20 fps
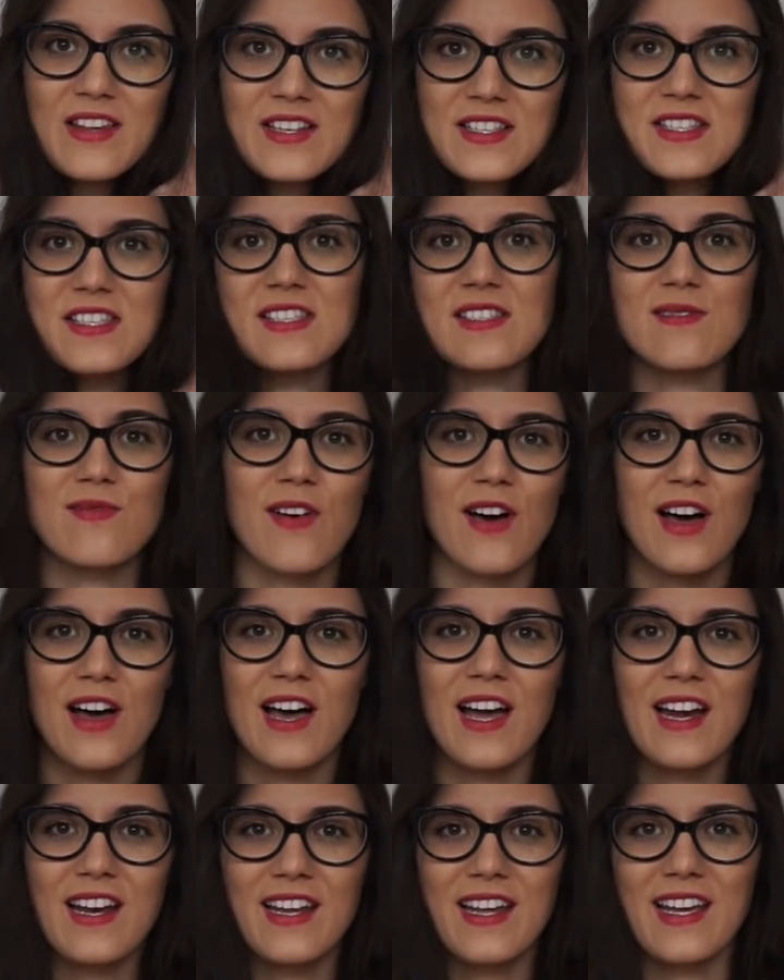this is
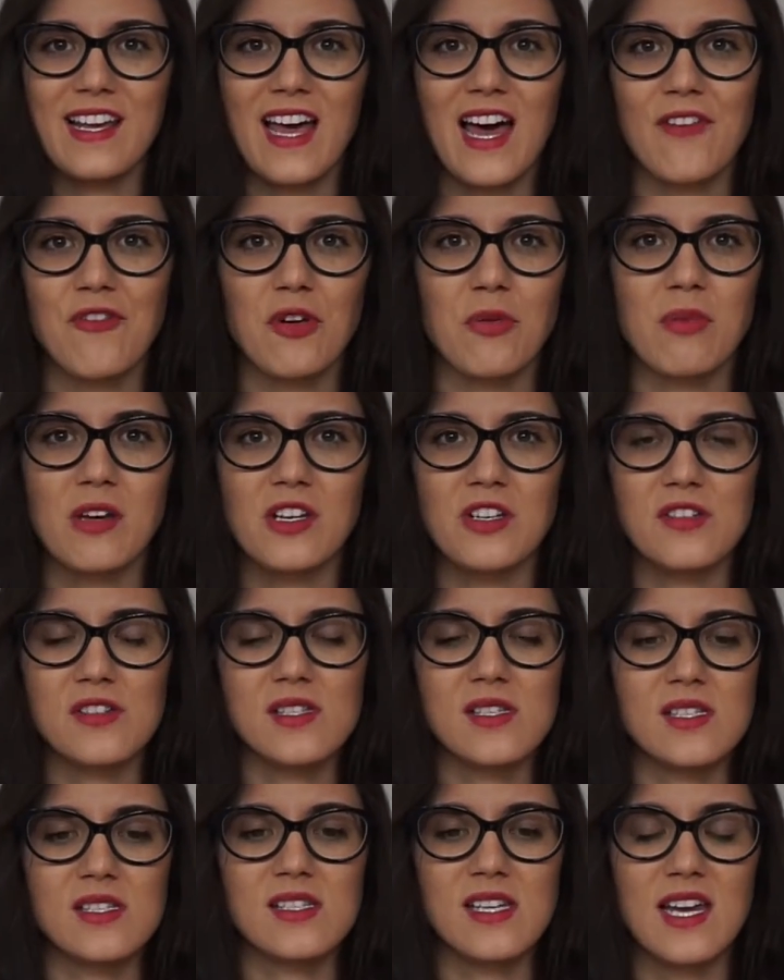fine, like having a big
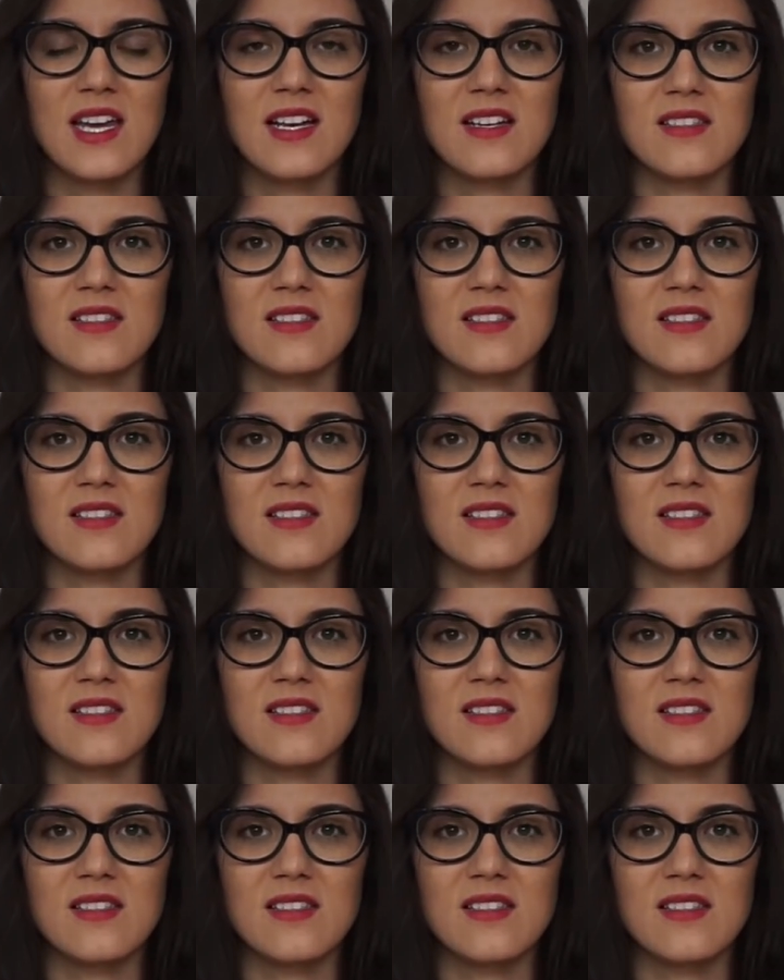juicy steak,